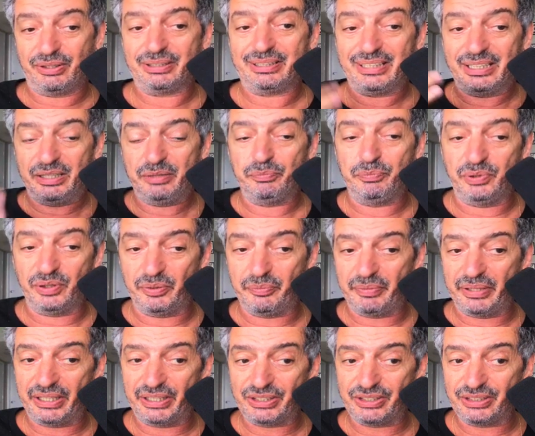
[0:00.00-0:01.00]

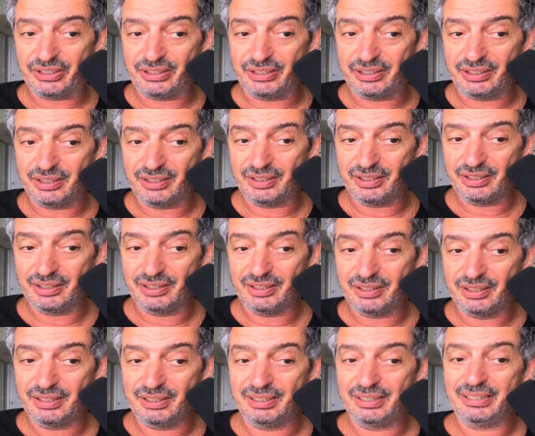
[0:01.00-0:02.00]
implemented
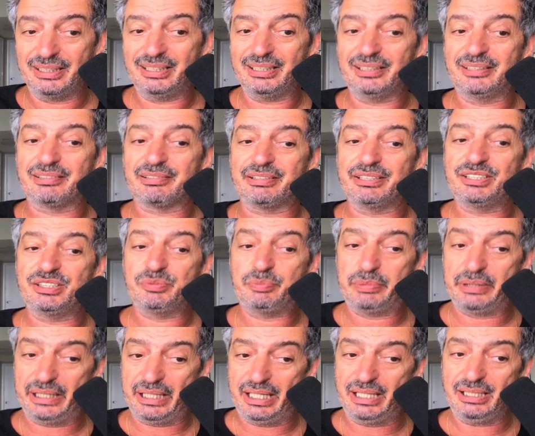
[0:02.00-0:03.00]
increase
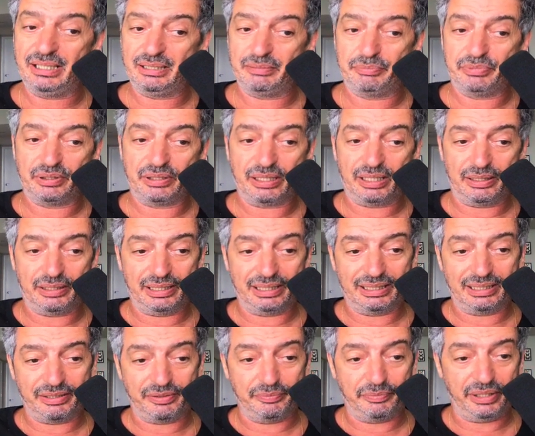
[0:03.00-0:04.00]
pay and
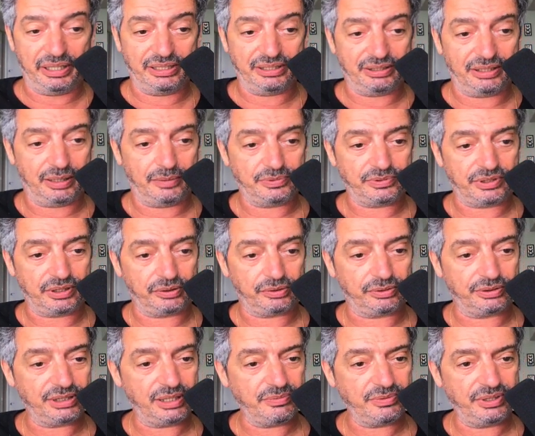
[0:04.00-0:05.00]
remains abstract, or
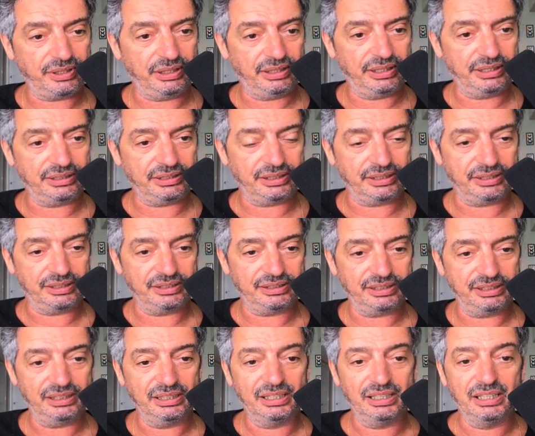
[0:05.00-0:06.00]
something like this.
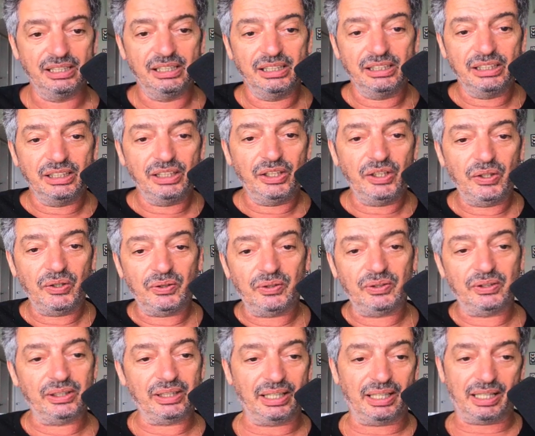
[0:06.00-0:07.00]
See,
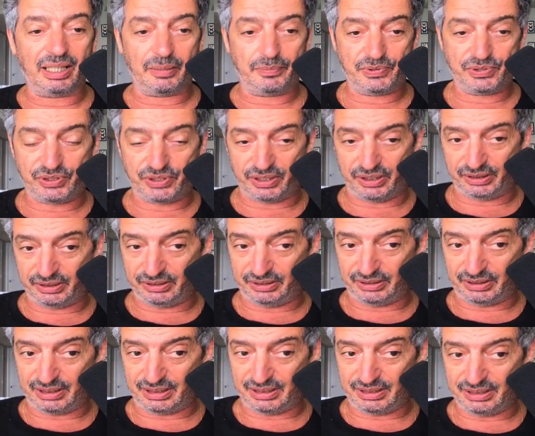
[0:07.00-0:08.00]
non-abstract
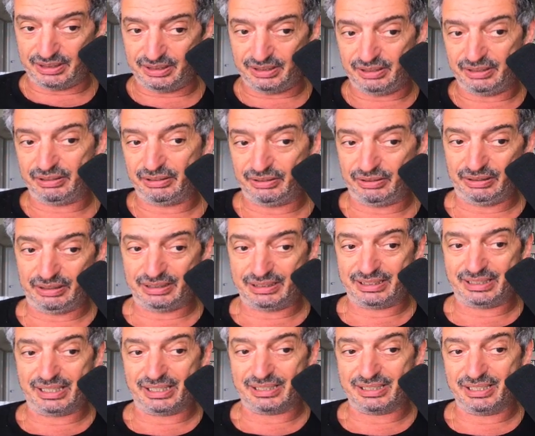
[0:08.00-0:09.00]
class. It
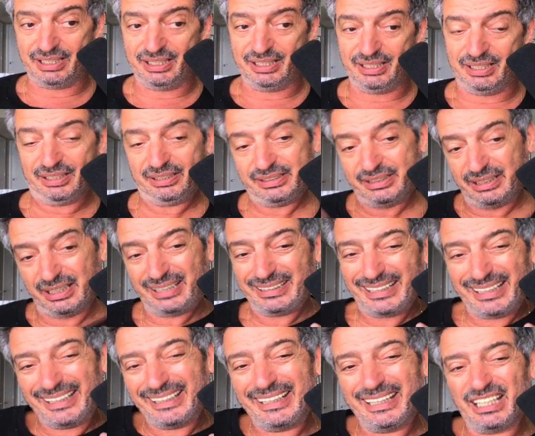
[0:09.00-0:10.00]
says, see, I
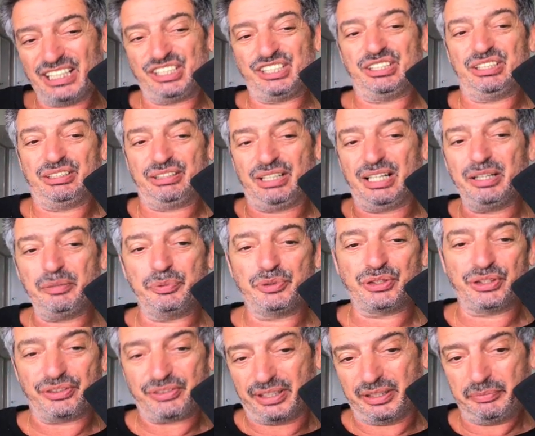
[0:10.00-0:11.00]
didn't guess
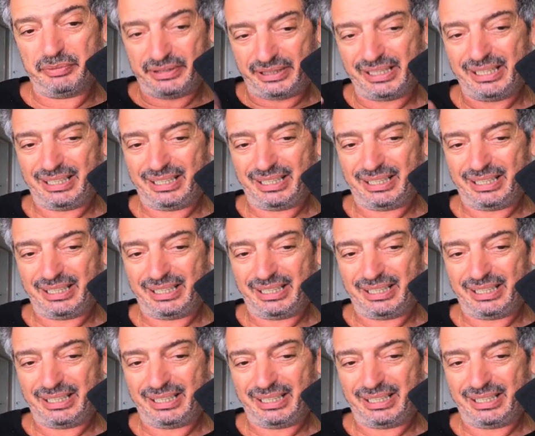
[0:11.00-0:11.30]
100% right, but I